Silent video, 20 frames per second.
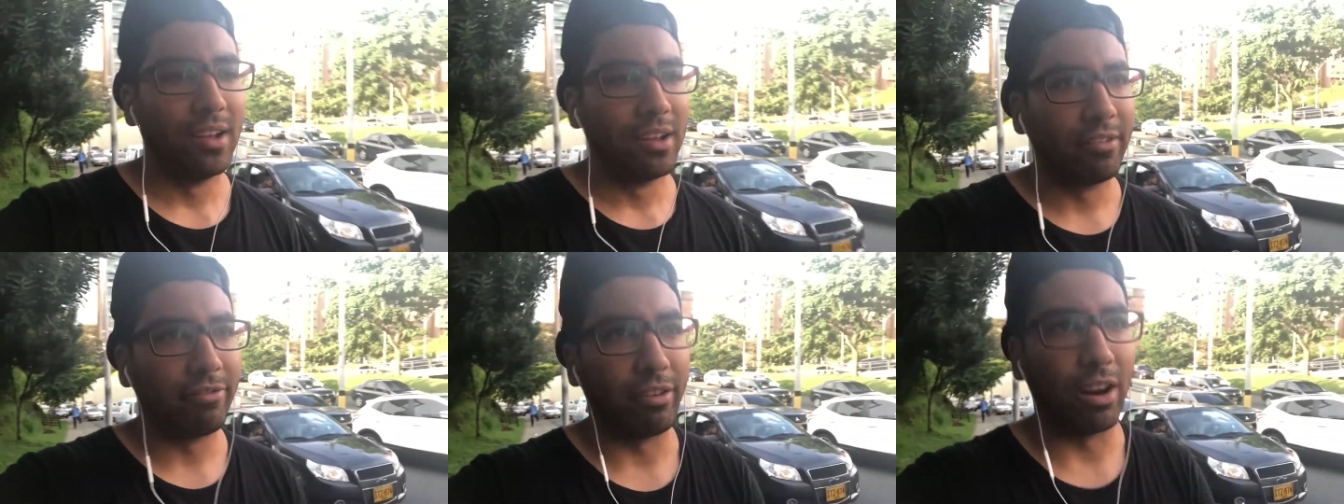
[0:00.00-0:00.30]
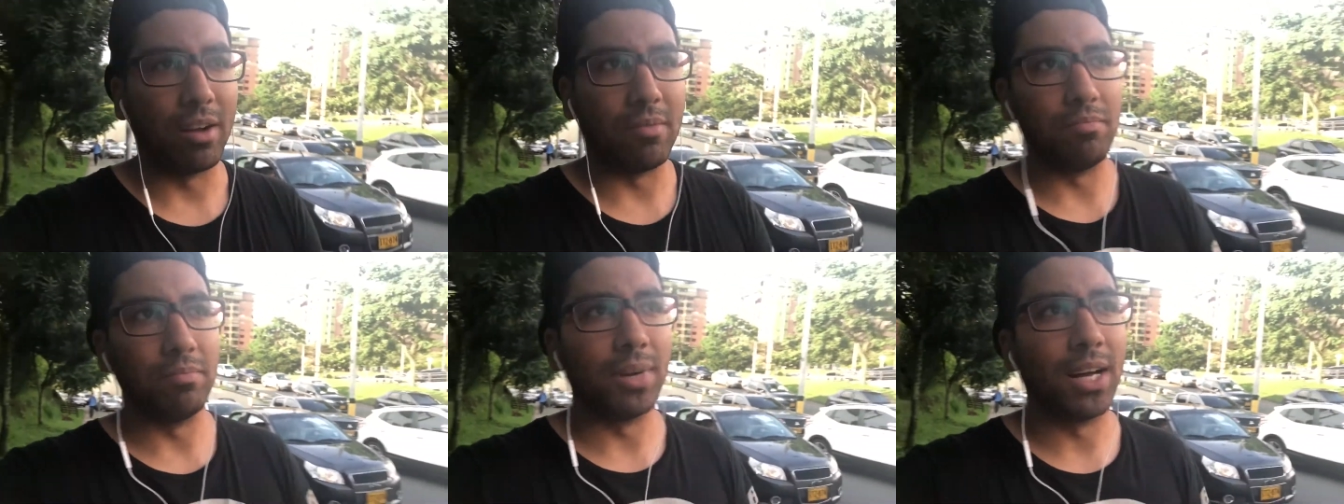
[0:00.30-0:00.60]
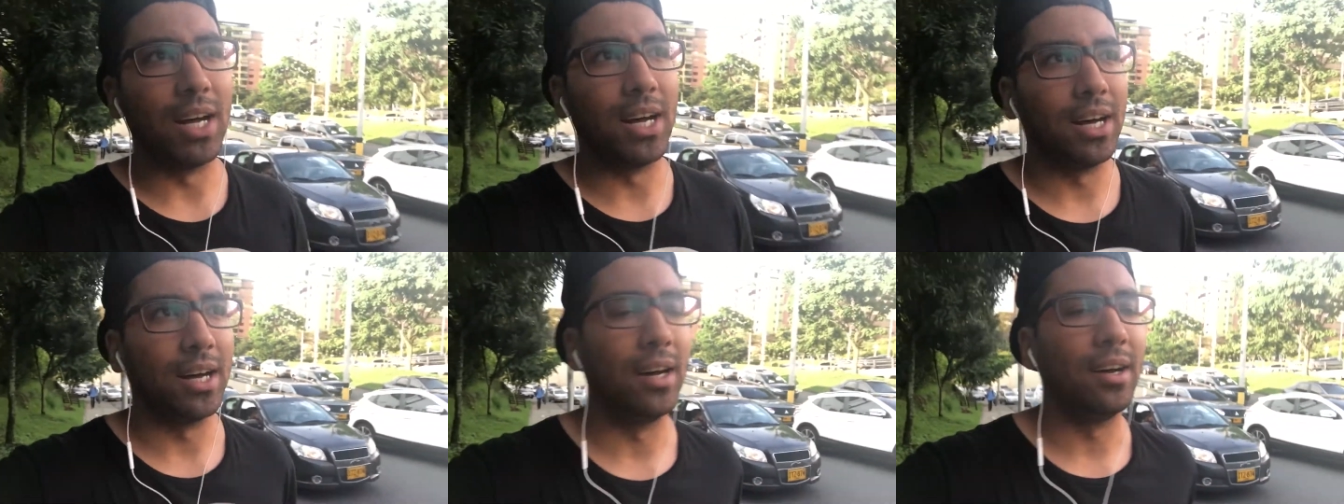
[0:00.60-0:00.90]
from
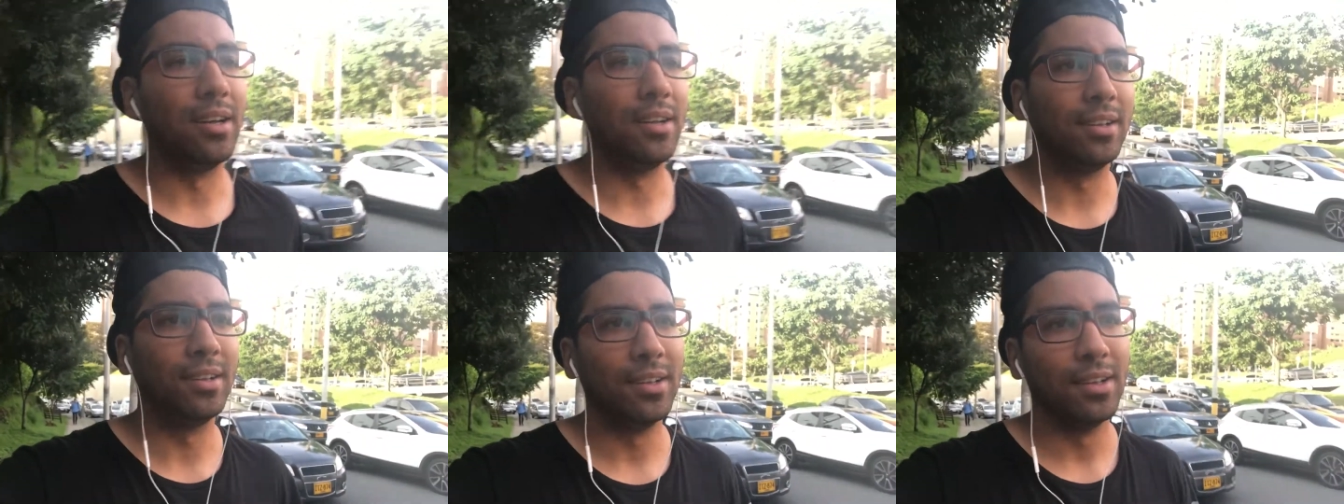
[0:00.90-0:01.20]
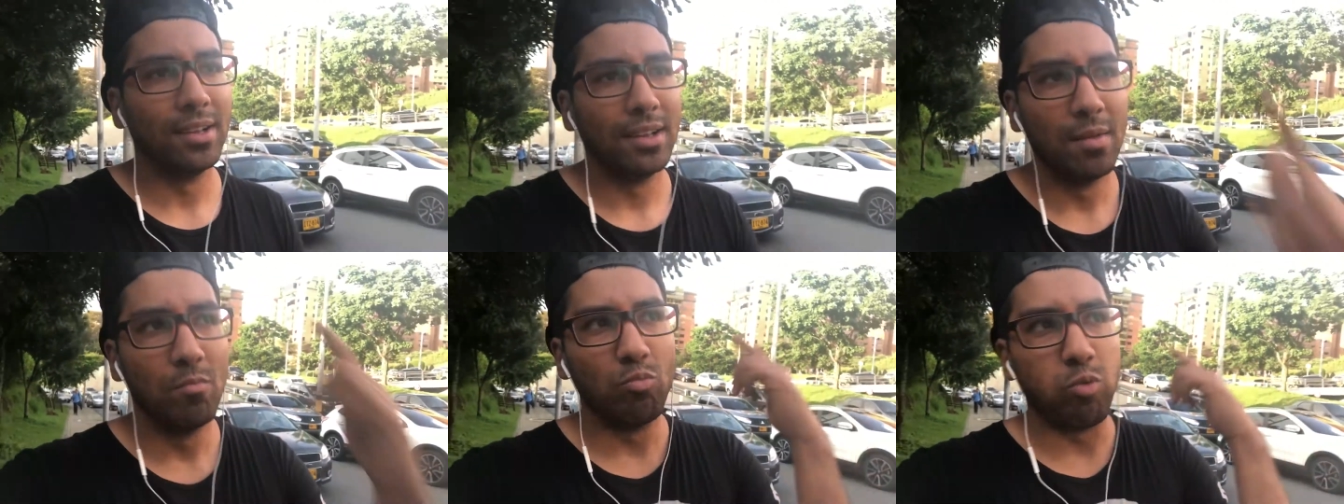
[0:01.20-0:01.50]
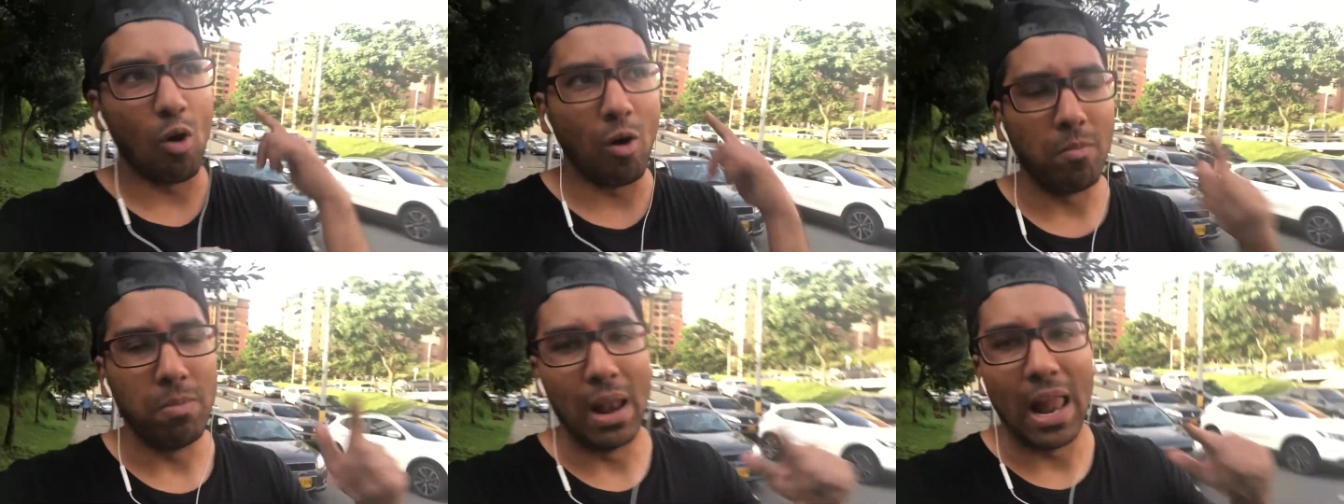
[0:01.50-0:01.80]
uh,
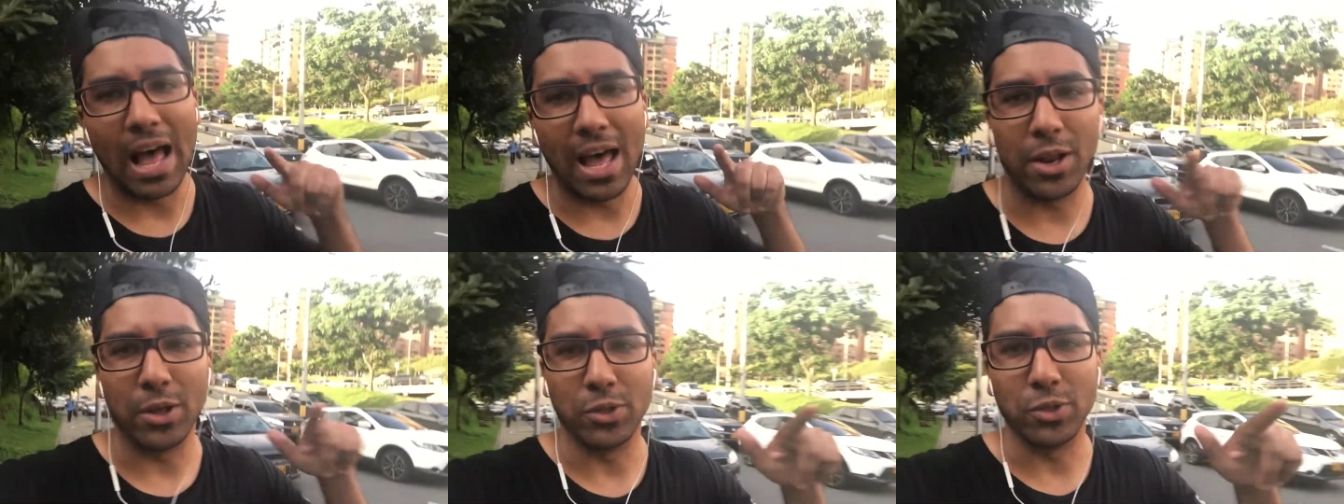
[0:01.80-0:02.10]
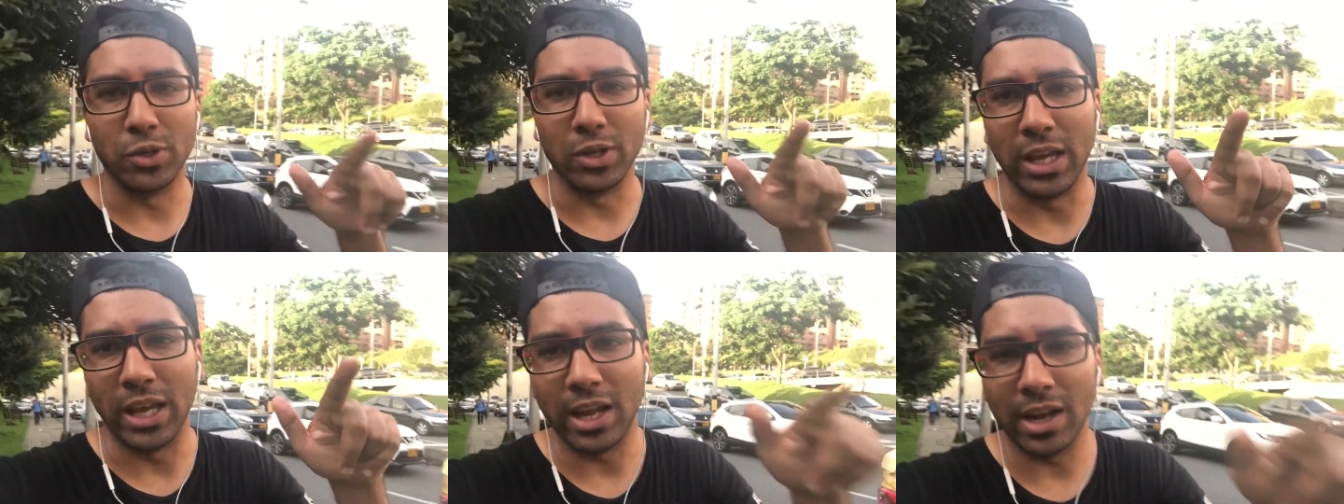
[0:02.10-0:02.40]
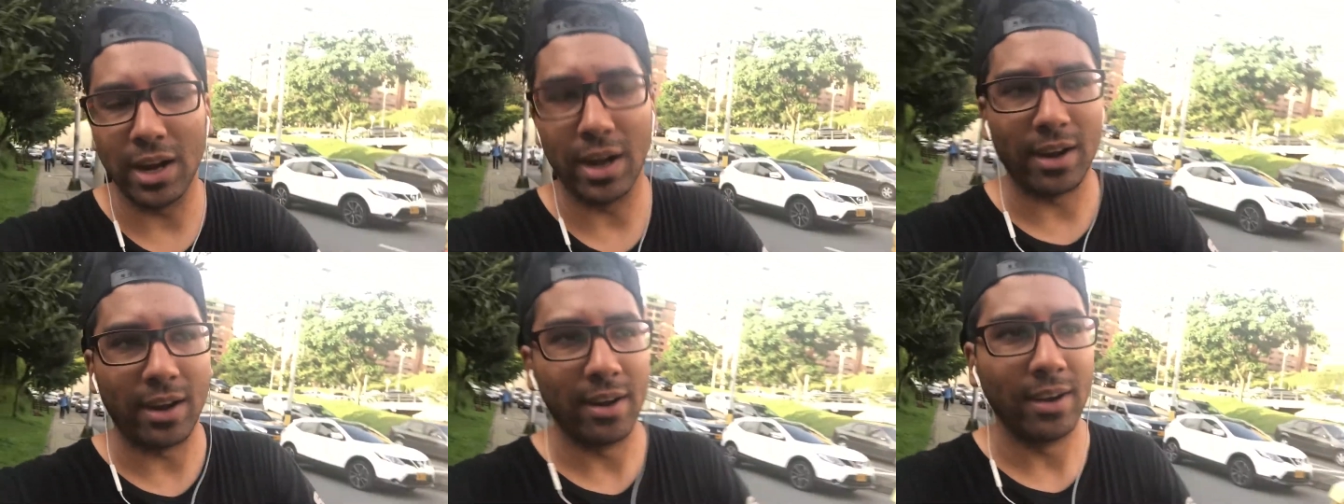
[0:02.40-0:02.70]
Poblado to
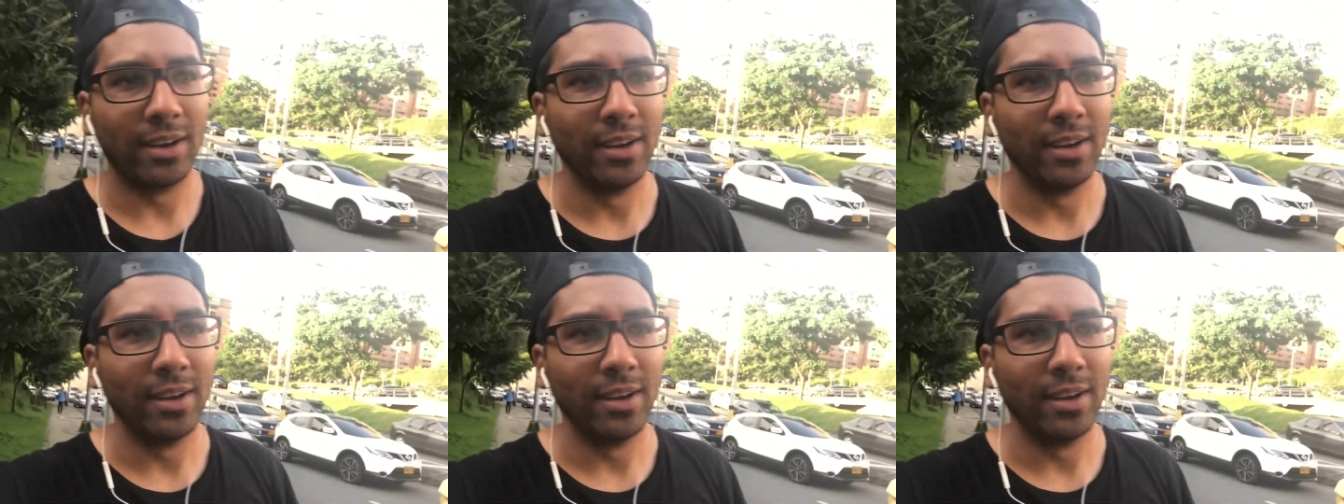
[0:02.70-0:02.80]
here.